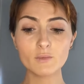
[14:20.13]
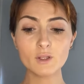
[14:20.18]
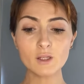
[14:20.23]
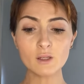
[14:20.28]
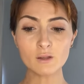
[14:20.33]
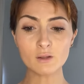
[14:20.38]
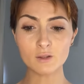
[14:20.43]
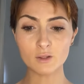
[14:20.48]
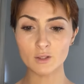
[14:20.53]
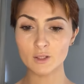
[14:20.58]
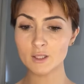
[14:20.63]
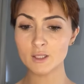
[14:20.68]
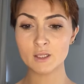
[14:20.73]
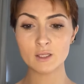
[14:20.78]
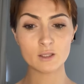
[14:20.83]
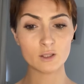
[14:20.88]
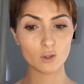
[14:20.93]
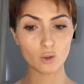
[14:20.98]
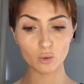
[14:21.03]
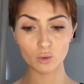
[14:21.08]
So this is
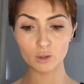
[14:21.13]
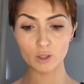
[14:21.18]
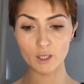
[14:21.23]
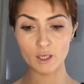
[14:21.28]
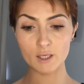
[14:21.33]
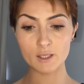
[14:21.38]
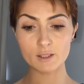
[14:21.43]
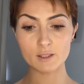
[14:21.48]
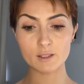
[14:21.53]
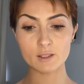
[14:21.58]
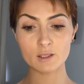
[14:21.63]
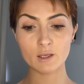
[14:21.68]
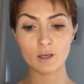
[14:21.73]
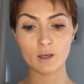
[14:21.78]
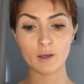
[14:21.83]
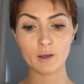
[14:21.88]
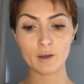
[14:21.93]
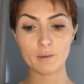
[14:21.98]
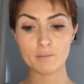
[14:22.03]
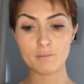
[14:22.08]
Koola's
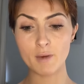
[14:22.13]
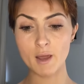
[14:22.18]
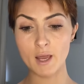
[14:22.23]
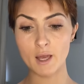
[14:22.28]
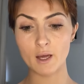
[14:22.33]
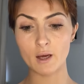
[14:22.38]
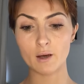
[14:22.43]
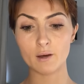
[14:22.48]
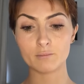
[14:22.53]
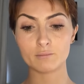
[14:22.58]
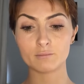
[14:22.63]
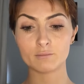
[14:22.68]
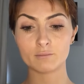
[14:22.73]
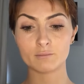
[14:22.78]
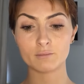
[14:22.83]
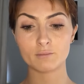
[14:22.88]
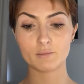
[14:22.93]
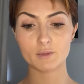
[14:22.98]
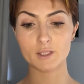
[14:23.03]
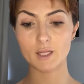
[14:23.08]
makeup
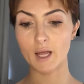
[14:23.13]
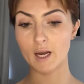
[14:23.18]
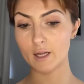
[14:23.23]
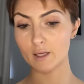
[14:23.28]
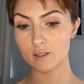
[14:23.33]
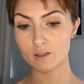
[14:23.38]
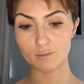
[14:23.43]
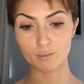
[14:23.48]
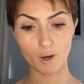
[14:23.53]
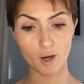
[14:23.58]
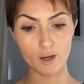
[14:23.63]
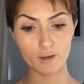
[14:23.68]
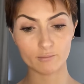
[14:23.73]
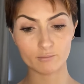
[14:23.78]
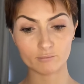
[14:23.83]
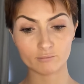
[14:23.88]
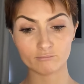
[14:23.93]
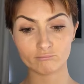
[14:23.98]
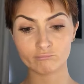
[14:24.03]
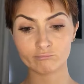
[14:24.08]
setting spray
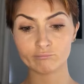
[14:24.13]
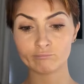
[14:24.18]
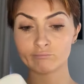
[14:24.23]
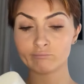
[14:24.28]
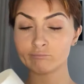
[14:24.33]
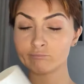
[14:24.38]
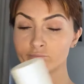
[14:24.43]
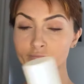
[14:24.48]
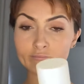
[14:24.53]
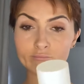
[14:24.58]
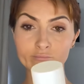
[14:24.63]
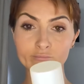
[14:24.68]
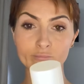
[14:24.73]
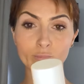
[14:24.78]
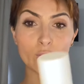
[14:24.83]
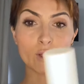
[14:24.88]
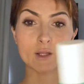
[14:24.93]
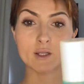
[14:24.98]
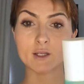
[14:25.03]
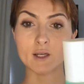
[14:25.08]

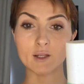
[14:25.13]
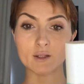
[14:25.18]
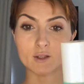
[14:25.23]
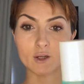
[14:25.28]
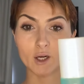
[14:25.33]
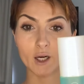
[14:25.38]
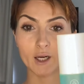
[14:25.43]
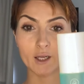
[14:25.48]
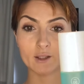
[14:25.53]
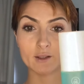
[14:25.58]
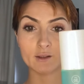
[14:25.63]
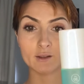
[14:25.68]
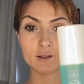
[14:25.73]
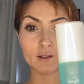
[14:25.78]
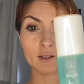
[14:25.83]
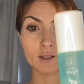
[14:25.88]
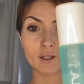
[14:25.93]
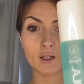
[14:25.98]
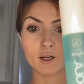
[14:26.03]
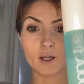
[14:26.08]
with sunscreen.
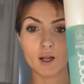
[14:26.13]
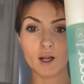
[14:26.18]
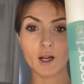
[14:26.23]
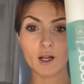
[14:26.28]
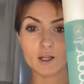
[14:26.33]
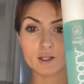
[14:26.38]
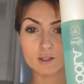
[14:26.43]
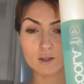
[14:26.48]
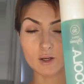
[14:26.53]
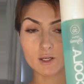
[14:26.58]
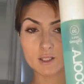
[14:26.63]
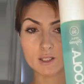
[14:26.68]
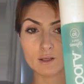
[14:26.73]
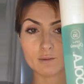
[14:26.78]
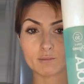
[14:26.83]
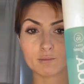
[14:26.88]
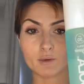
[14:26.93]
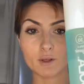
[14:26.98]
It's awesome.